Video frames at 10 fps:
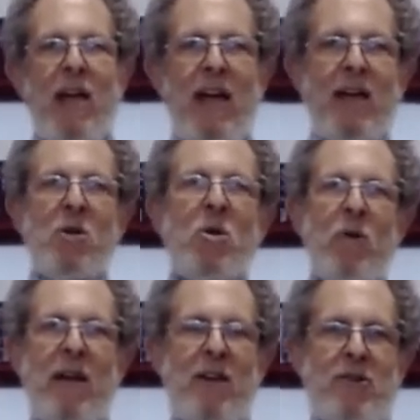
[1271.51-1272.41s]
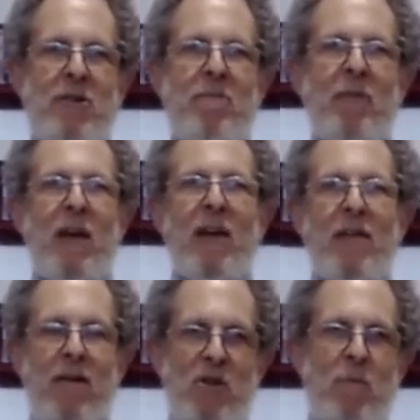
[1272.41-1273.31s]
In Judaism,
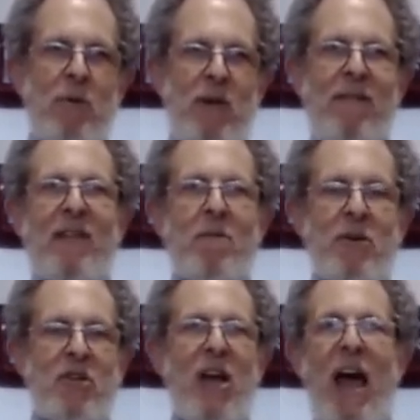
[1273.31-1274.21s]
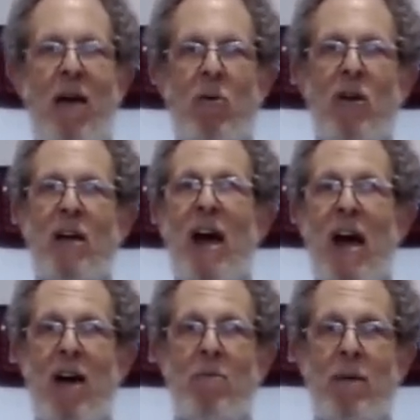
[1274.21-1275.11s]
there is a belief that the Messiah will
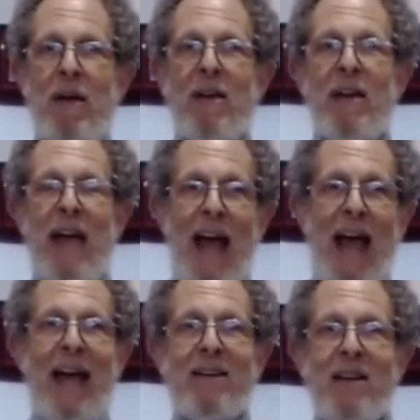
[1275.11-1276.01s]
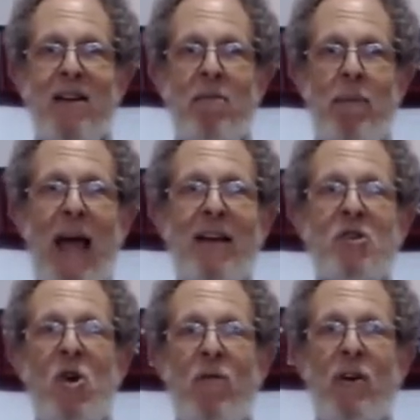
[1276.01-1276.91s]
come at
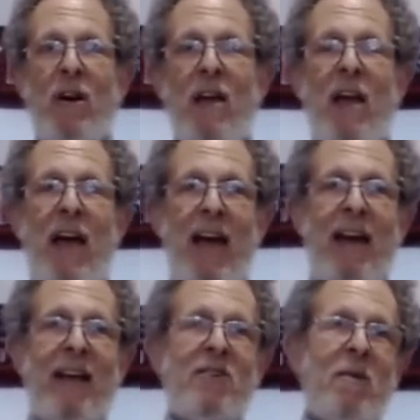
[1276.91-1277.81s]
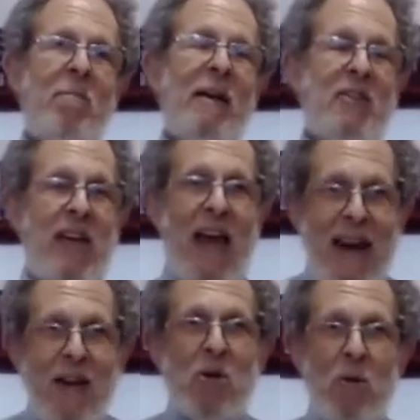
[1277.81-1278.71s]
Passover. And as a
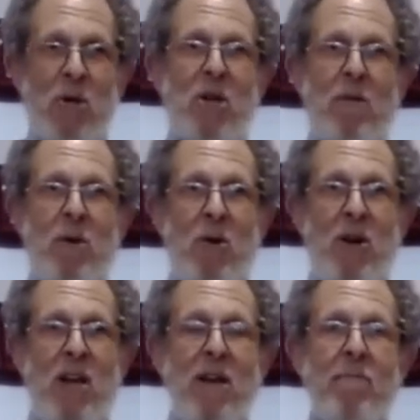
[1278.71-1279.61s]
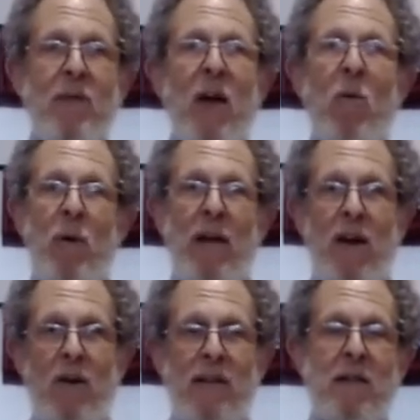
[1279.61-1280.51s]
Messianic Jewish community, we
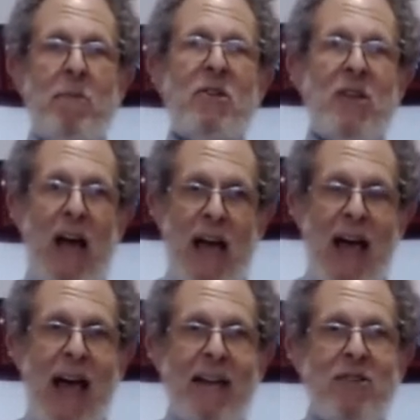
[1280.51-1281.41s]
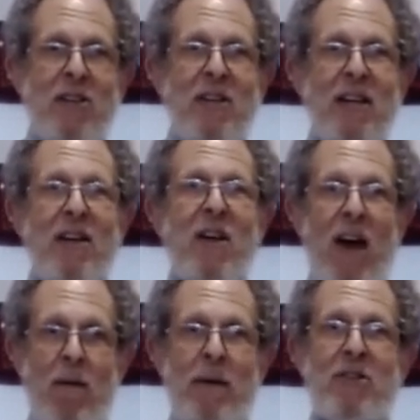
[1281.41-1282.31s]
know that the Messiah has indeed
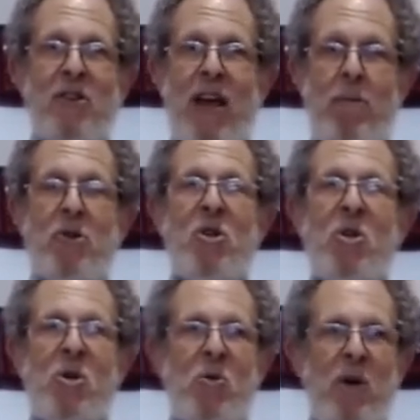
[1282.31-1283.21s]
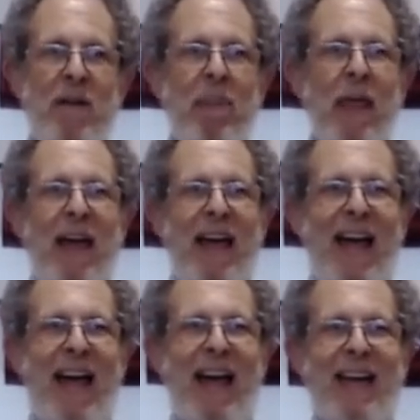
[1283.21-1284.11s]
come. His name is Yeshua.
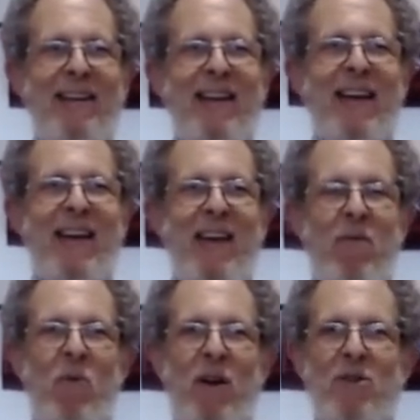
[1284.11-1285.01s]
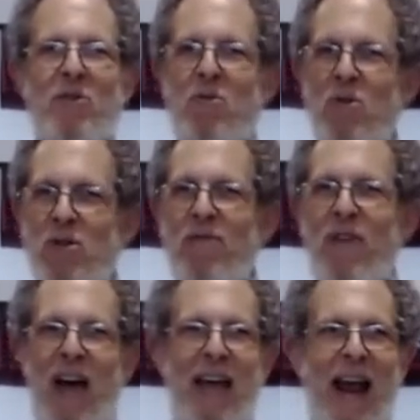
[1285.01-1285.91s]
And uh, he was
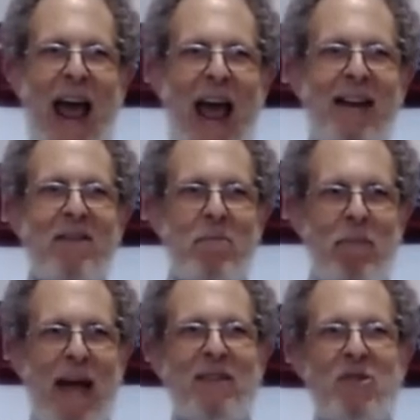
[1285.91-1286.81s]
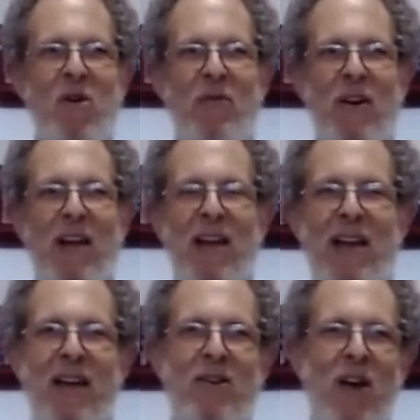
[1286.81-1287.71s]
crucified at Passover.
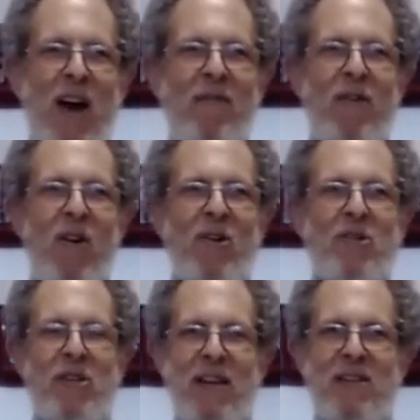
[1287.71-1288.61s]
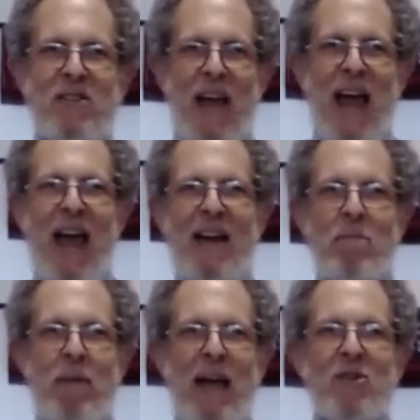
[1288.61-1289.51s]
He died for our sins
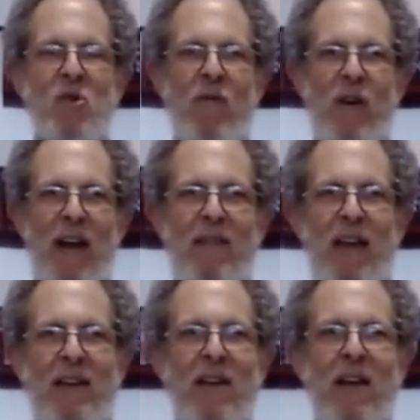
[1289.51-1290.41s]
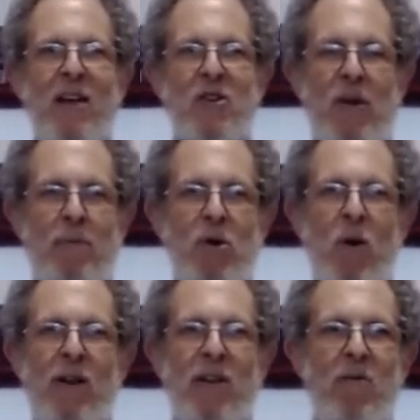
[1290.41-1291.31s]
at Passover and then
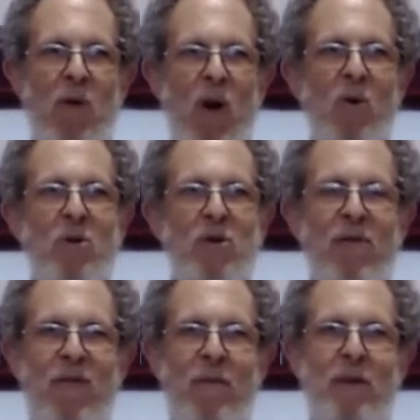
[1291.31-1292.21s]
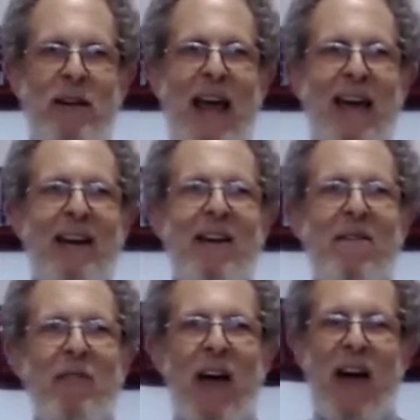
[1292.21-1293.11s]
subsequently rose from the dead
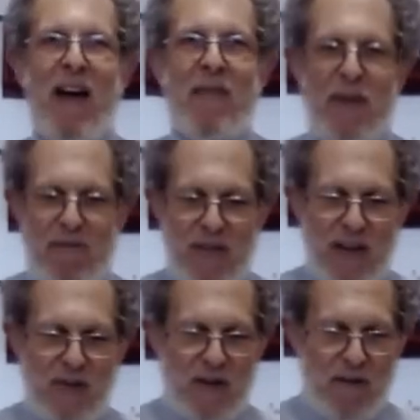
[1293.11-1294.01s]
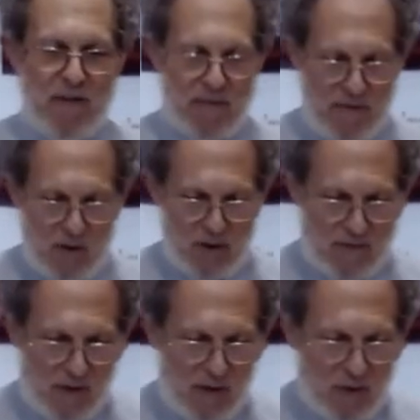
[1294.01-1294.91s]
on the Feast of First
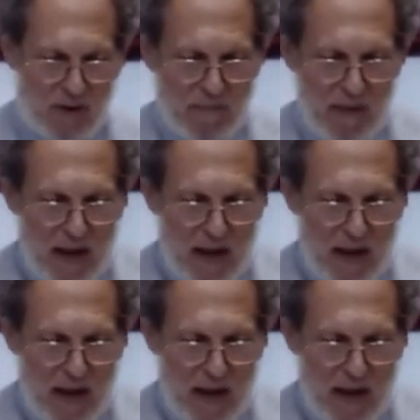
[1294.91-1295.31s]
Fruits.